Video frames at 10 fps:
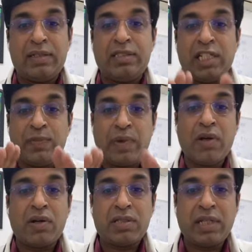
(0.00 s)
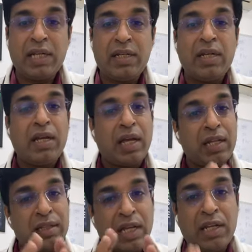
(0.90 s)
Just pre-oxygenate
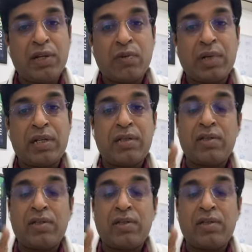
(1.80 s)
and then intubate.